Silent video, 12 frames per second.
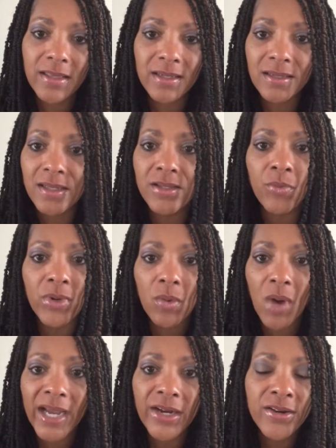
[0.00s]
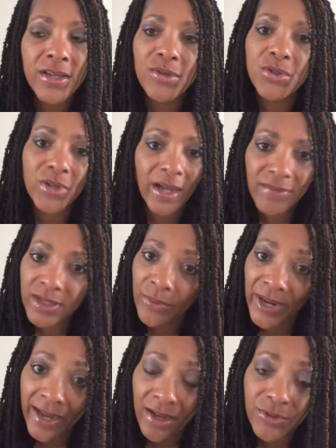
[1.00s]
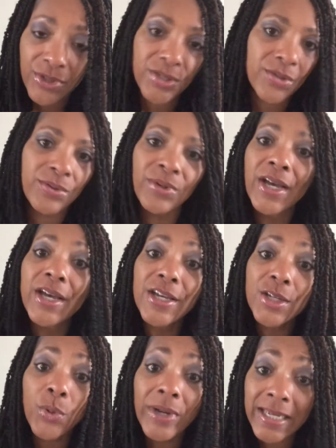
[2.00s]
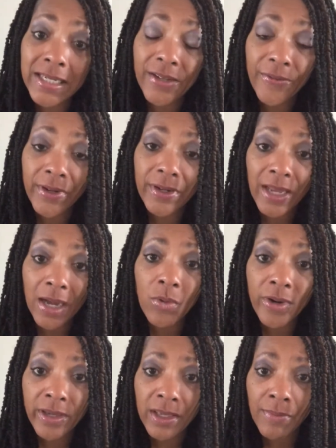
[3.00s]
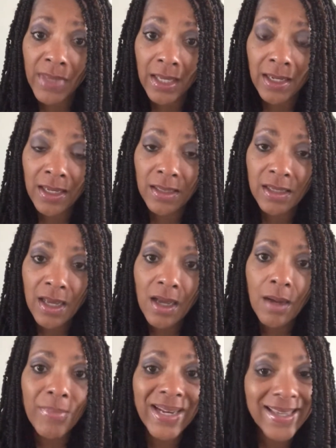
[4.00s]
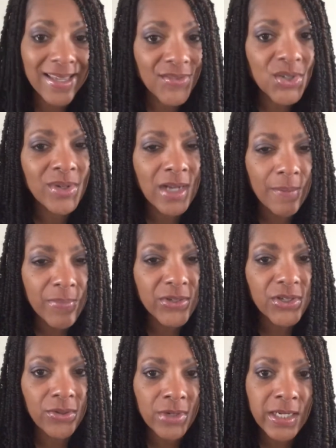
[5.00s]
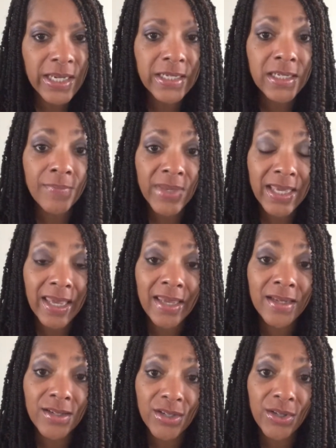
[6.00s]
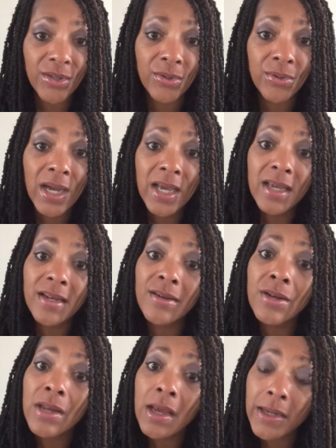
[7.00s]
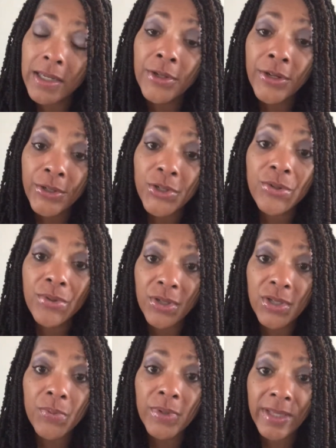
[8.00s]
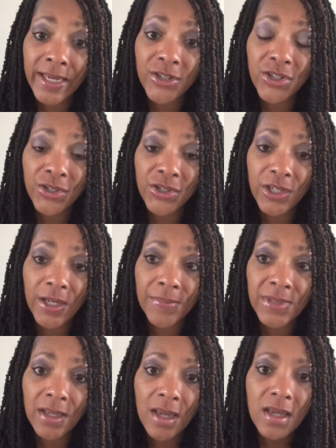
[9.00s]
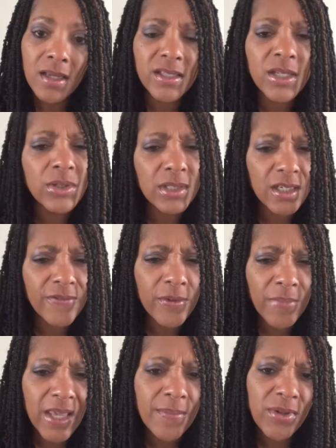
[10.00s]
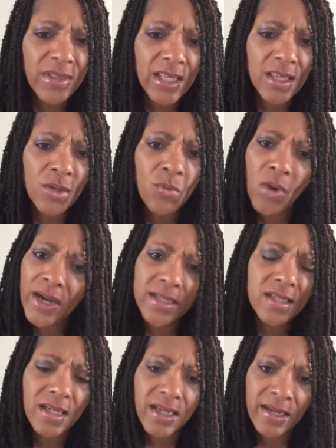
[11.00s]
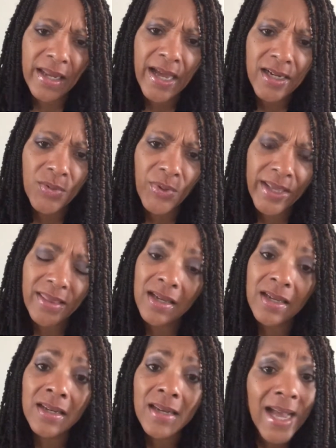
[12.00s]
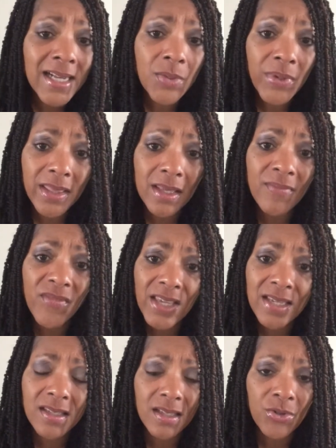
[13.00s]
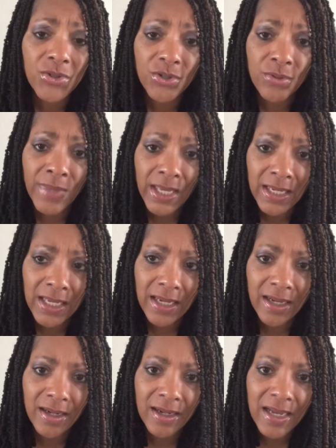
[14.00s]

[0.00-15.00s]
doesn't require you driving around to 20 different networking meetings, but it gives you an opportunity to begin to nurture those relationships. So look for people that you want to connect with and connect with them via social media,